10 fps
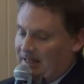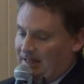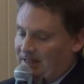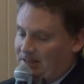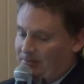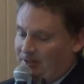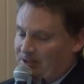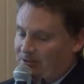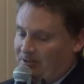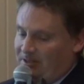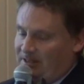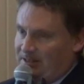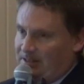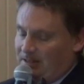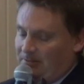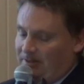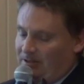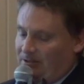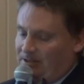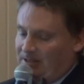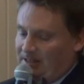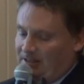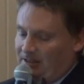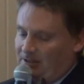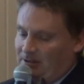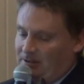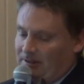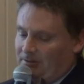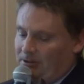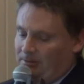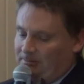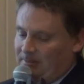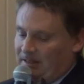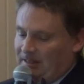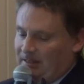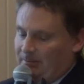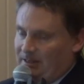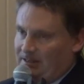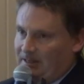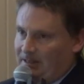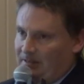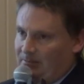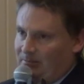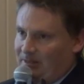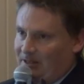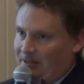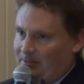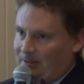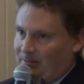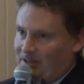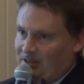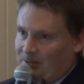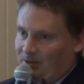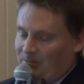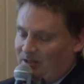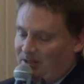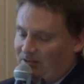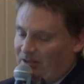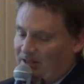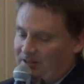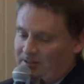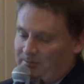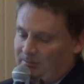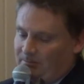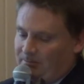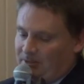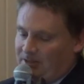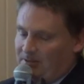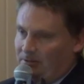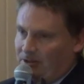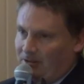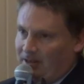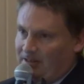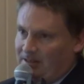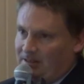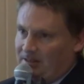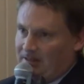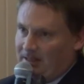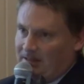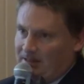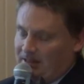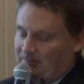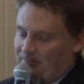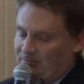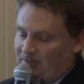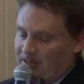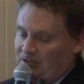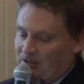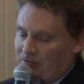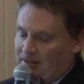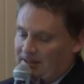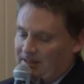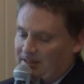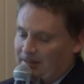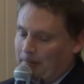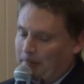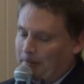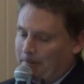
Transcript: It ends the fiscal crisis at the federal, state and local level. It means they can, you know, the budgets won't be in the red because of all the granting and interest-free lending.